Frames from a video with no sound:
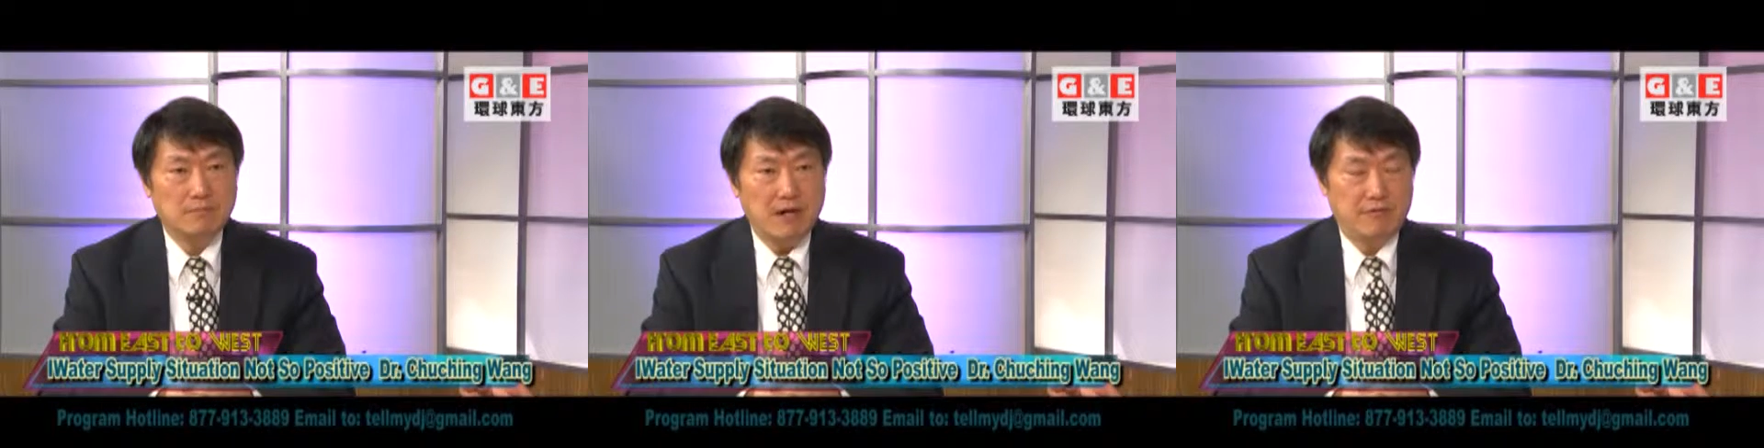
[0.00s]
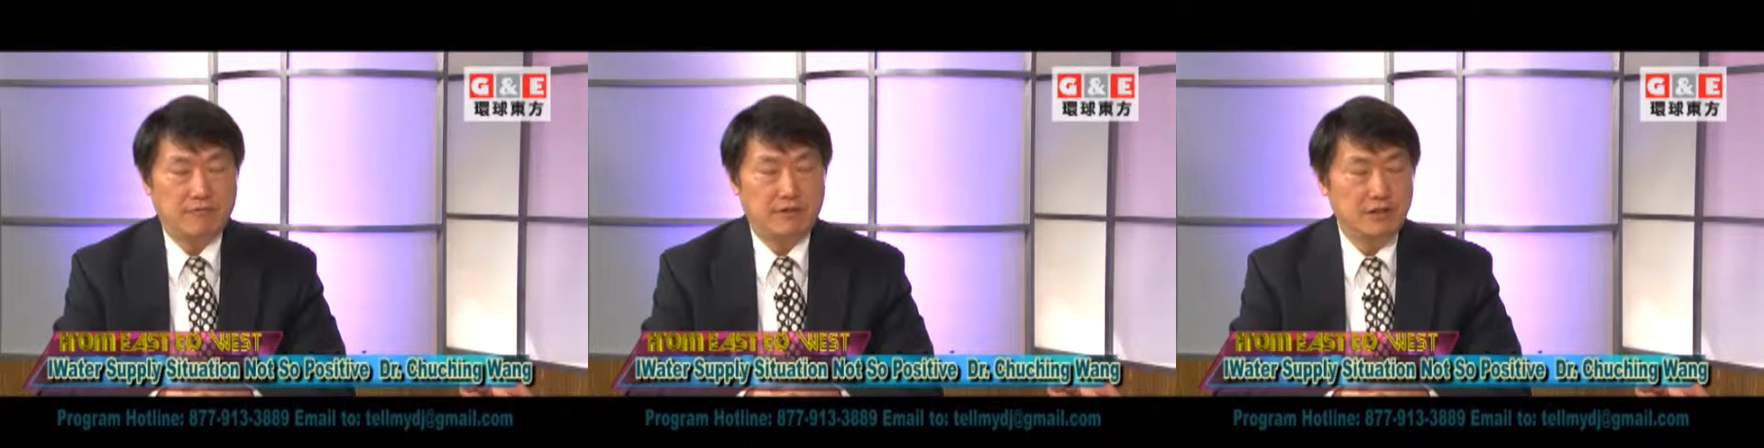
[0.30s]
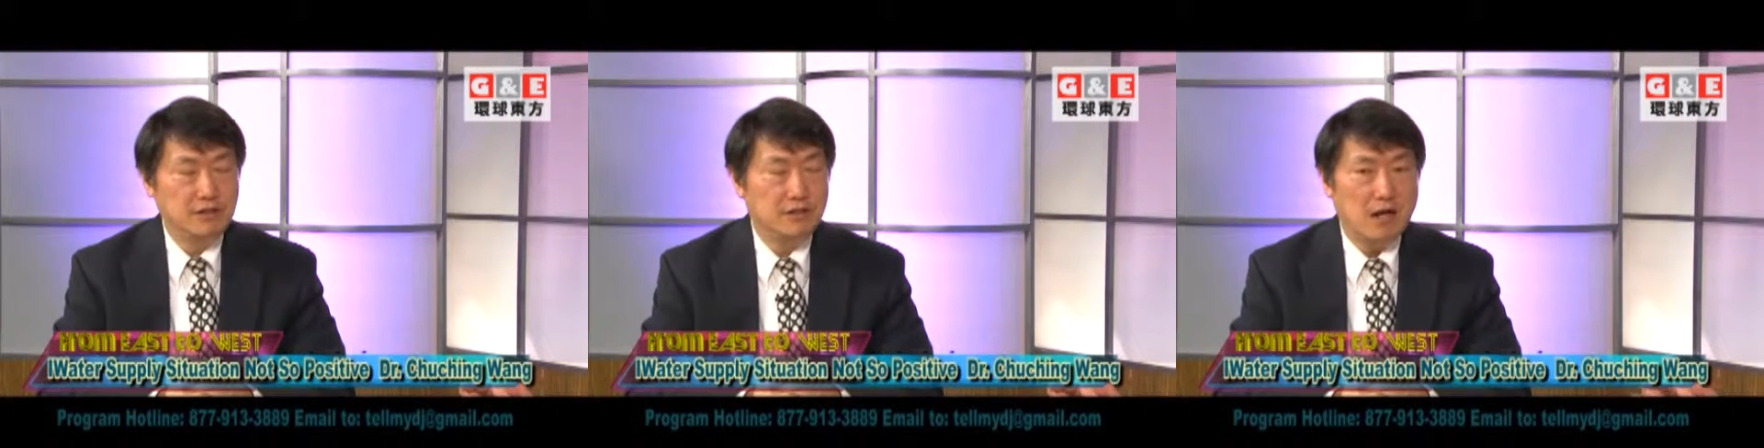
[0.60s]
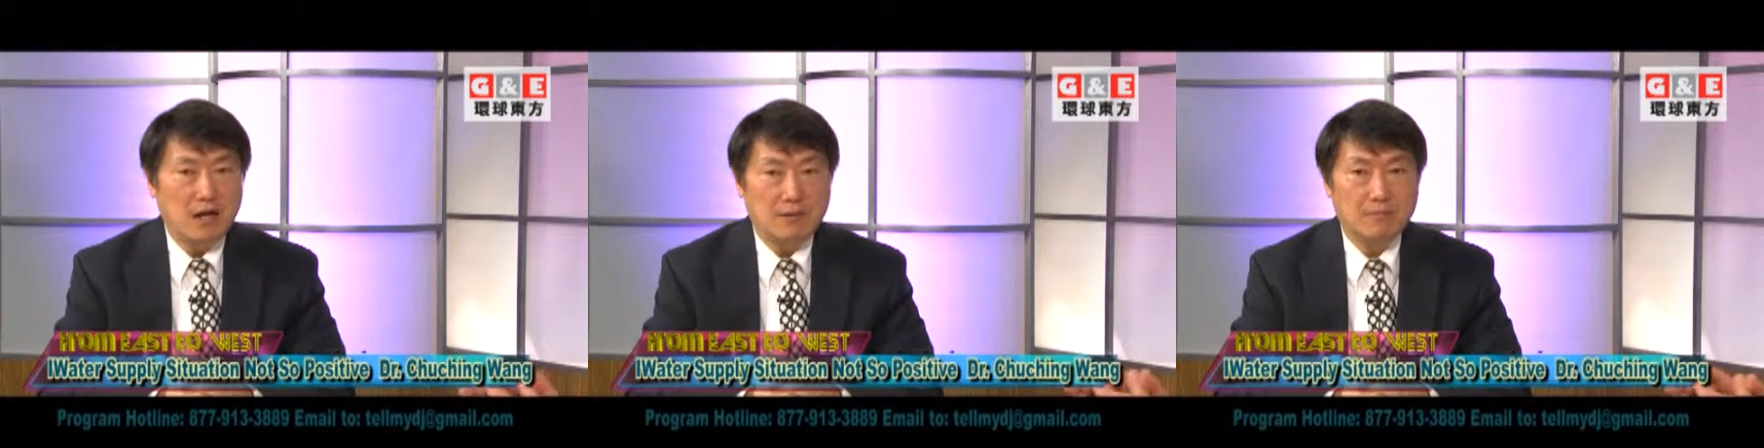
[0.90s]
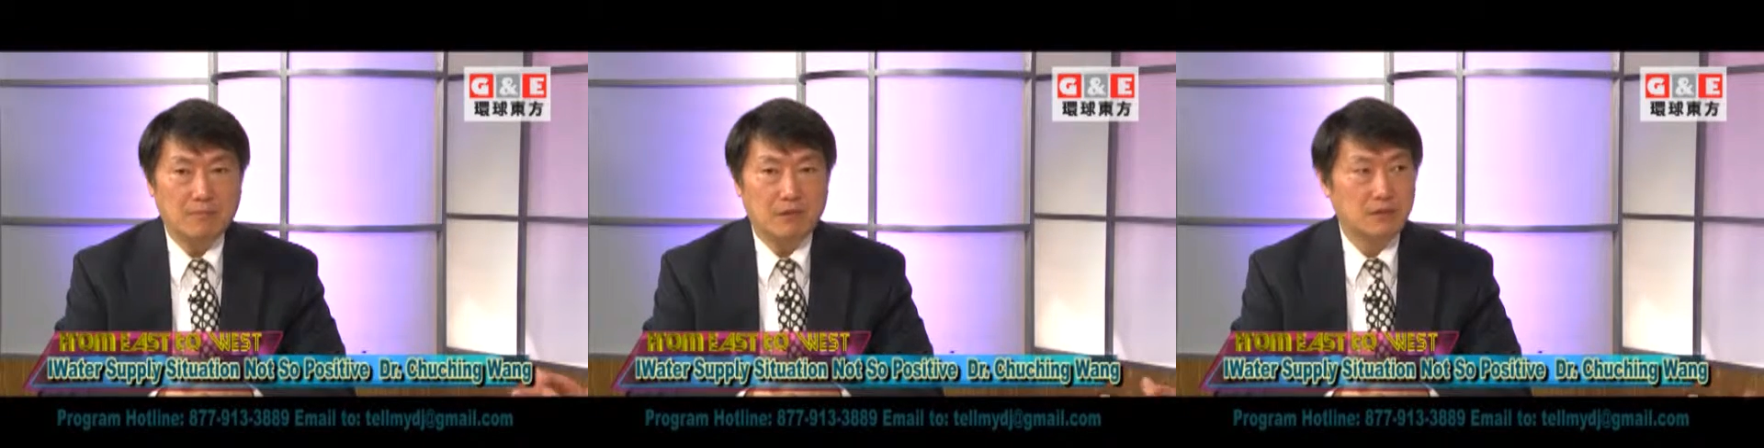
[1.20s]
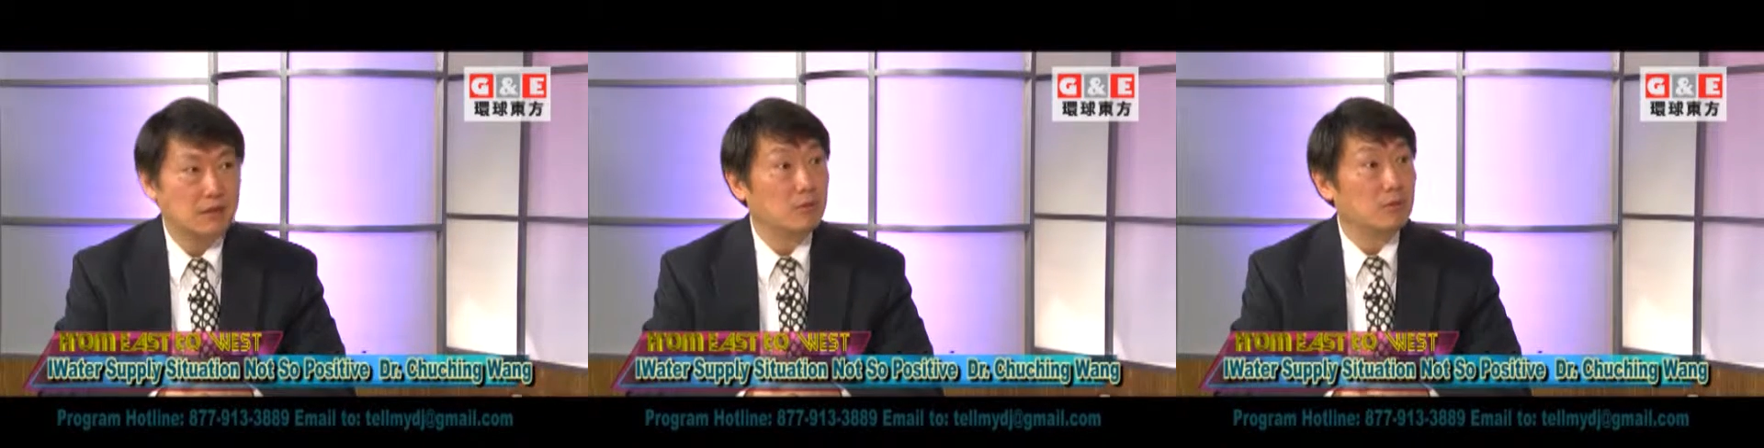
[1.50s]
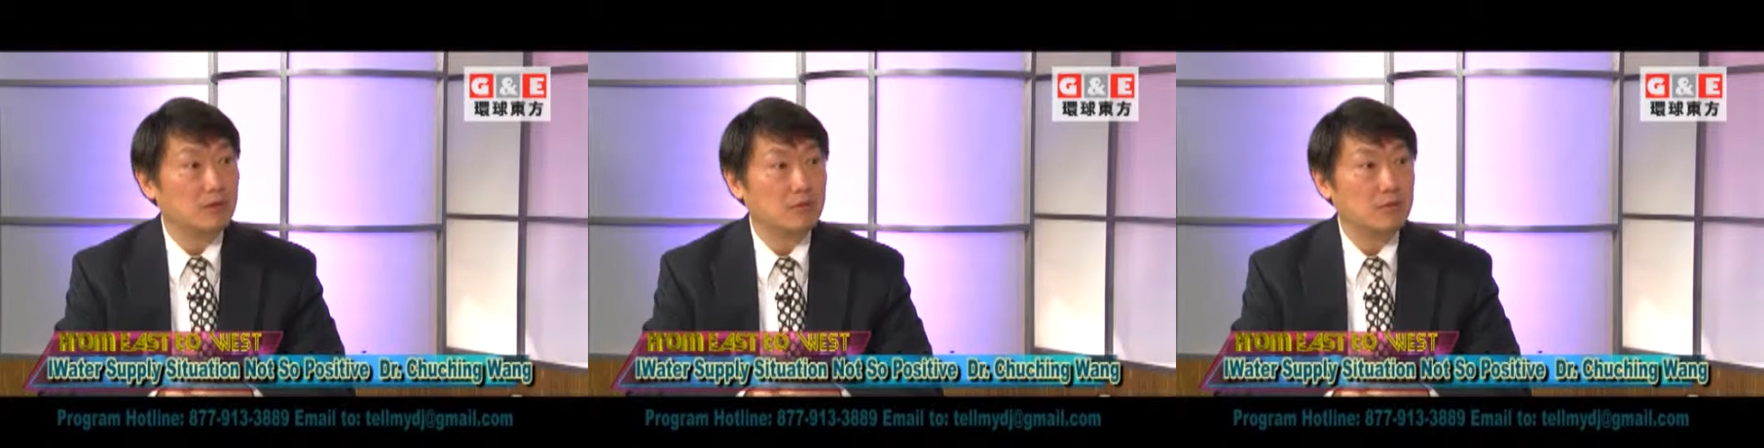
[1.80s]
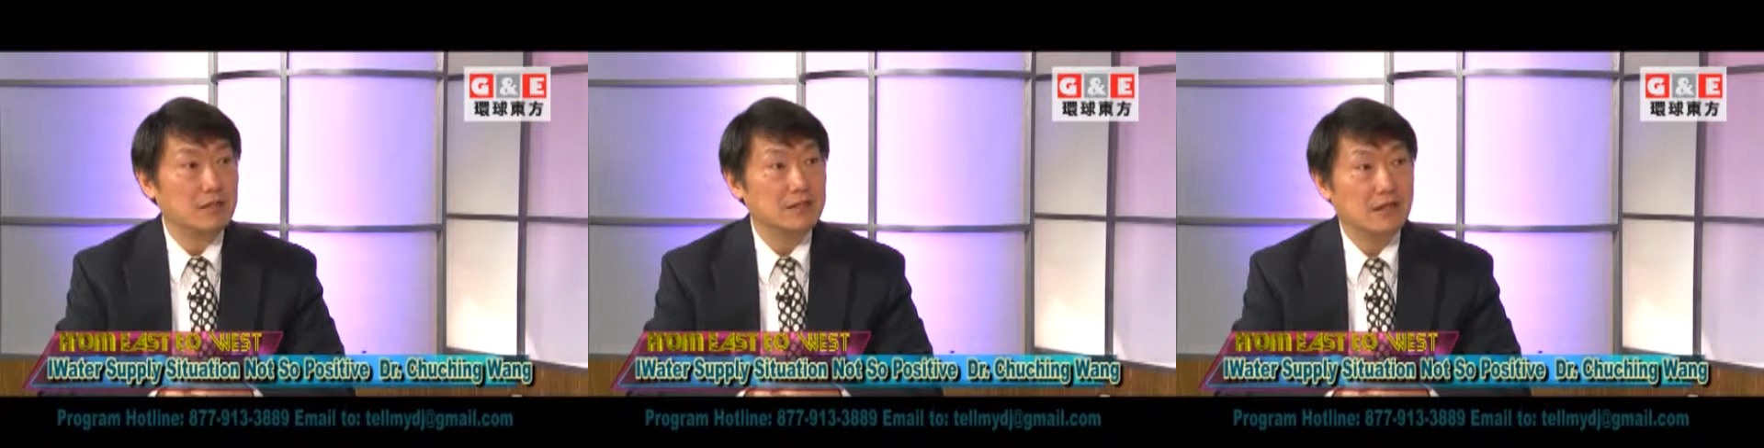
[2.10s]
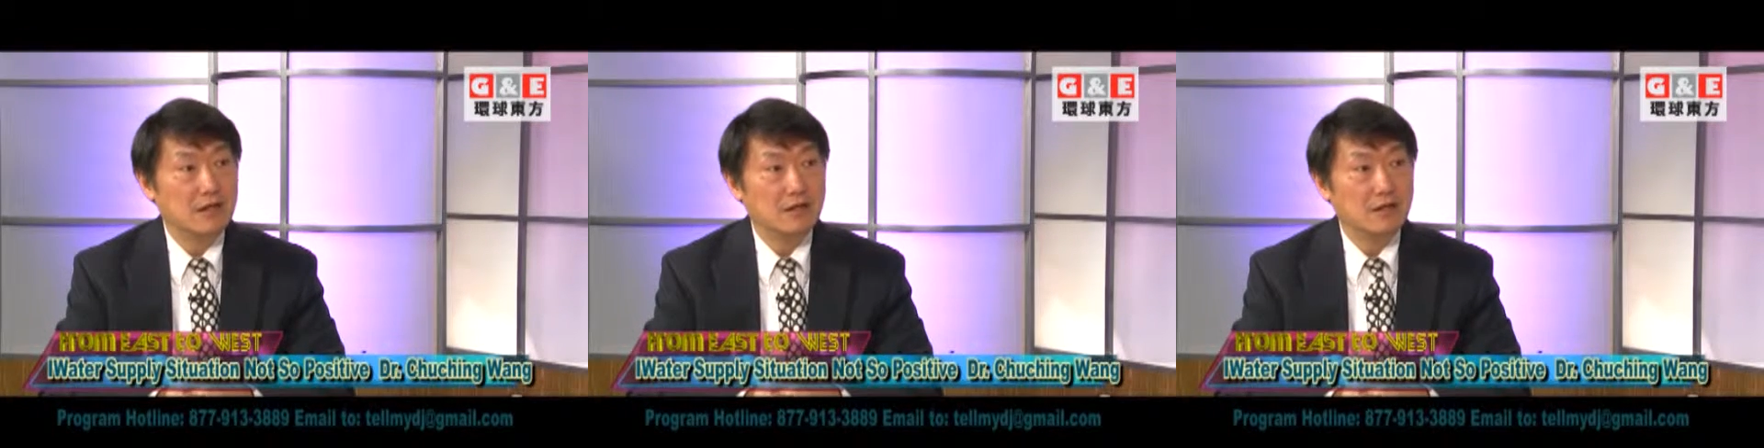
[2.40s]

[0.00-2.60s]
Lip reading: my first job was work with